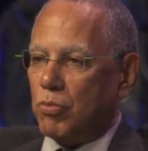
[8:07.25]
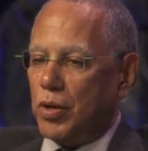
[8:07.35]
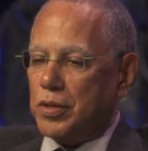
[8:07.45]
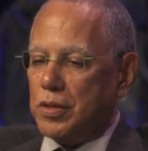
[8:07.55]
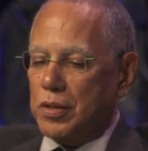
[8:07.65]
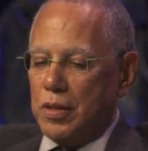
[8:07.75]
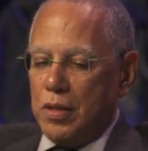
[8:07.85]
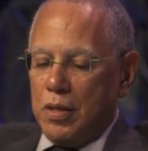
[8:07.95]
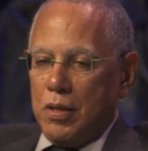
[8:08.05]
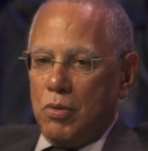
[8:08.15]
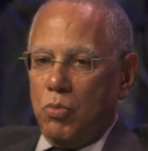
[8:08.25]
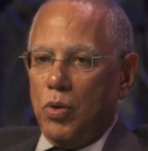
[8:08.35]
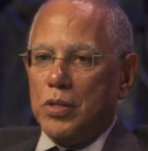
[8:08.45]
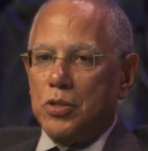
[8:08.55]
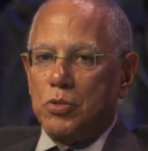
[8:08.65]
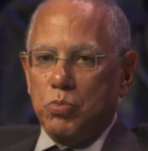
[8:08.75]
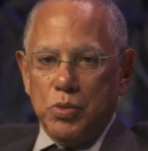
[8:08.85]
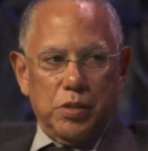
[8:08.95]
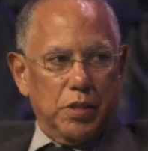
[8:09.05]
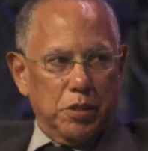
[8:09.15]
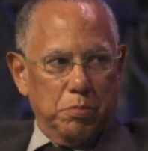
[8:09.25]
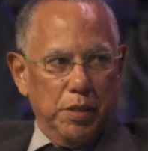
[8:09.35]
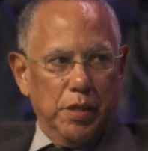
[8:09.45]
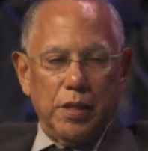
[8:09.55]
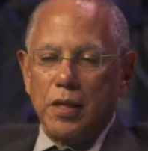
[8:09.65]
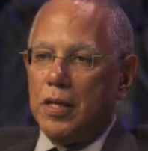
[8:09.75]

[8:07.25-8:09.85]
One, once was this meeting.